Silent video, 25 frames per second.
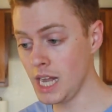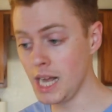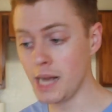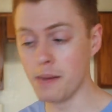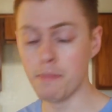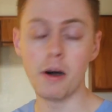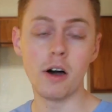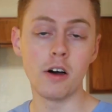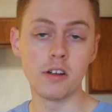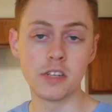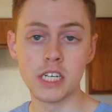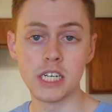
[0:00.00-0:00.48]
I
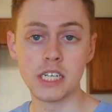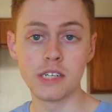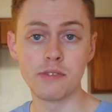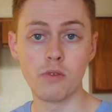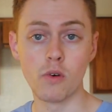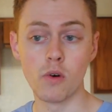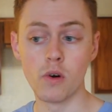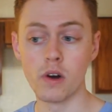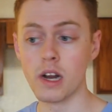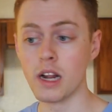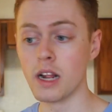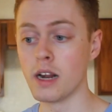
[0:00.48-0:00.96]
apologize
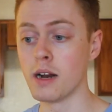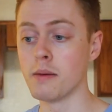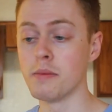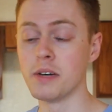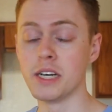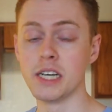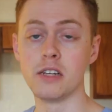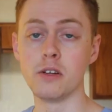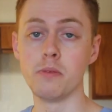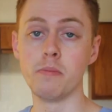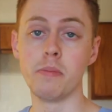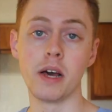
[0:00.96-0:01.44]
for it and I'm
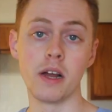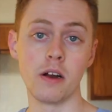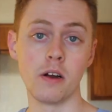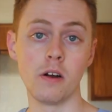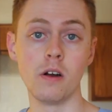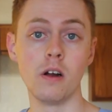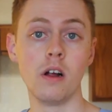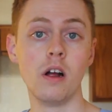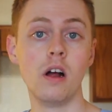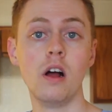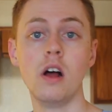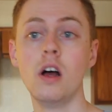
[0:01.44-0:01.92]
gonna do
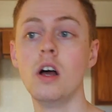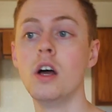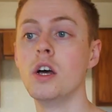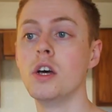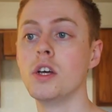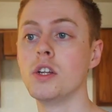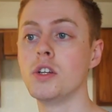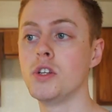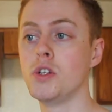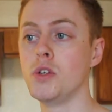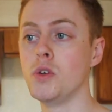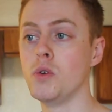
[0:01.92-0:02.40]
better
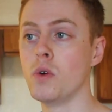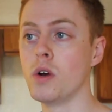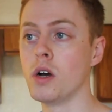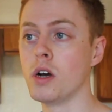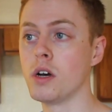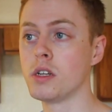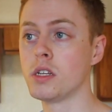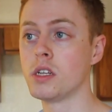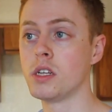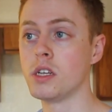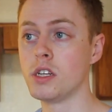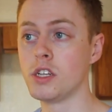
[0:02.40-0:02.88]

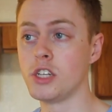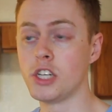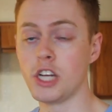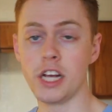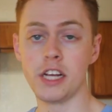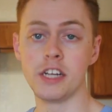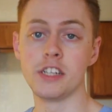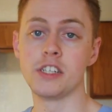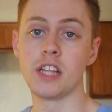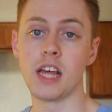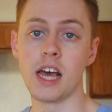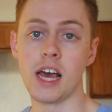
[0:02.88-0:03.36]
to
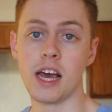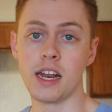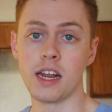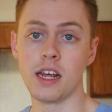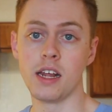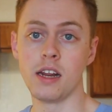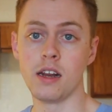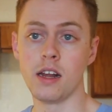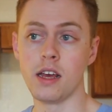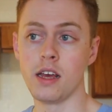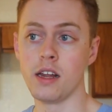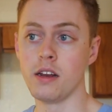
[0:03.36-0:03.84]
change that
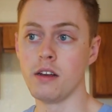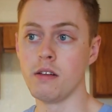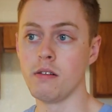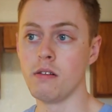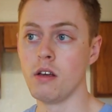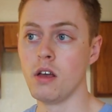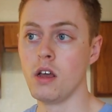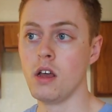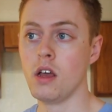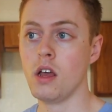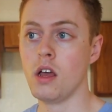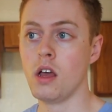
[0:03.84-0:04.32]

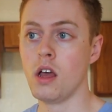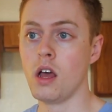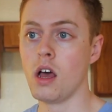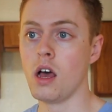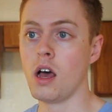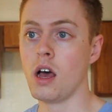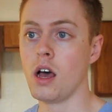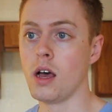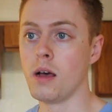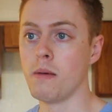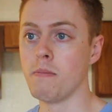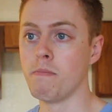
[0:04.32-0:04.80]

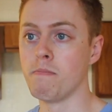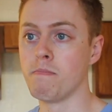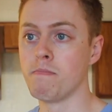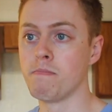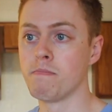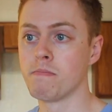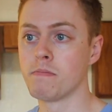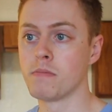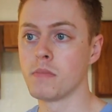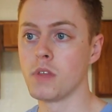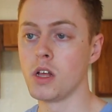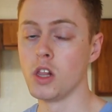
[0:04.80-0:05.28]
and
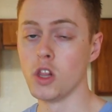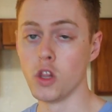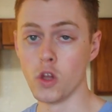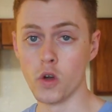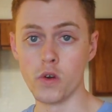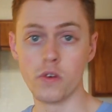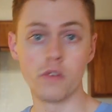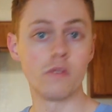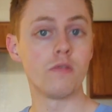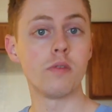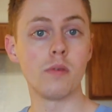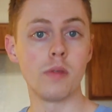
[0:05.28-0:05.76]

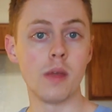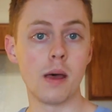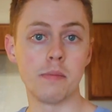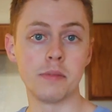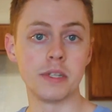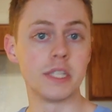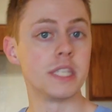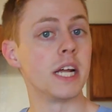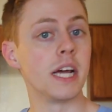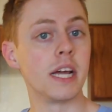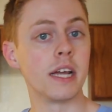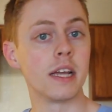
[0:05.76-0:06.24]
learn from that
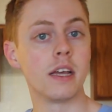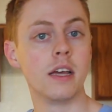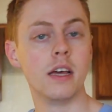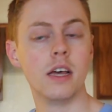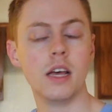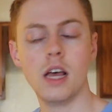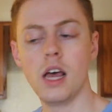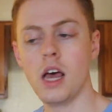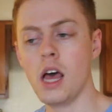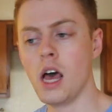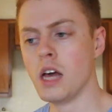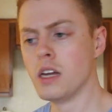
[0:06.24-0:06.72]
mistake.
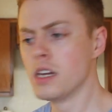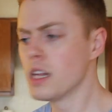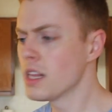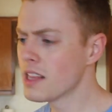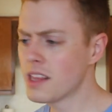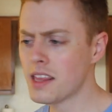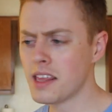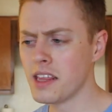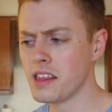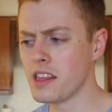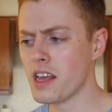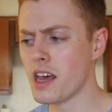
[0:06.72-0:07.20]
Another
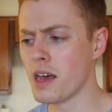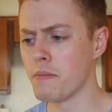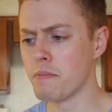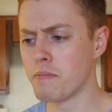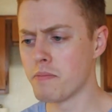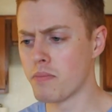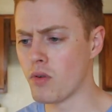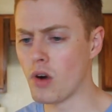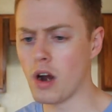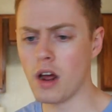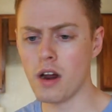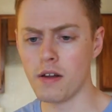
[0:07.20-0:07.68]
thing that I'm
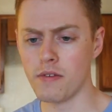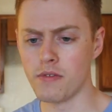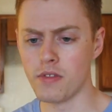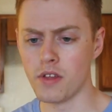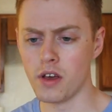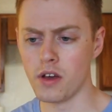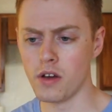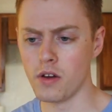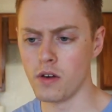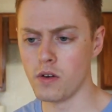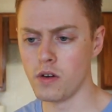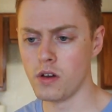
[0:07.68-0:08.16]
proud of,
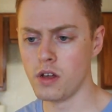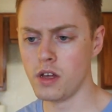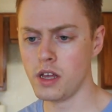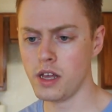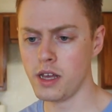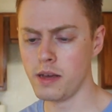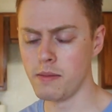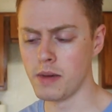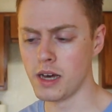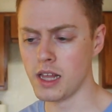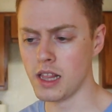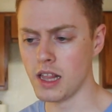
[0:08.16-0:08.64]
though,
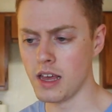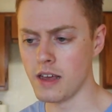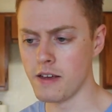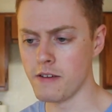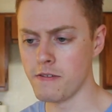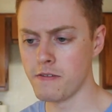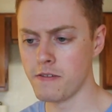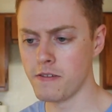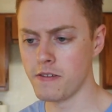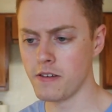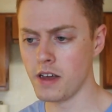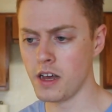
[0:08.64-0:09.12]
in my
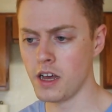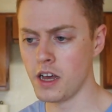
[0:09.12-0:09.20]
life,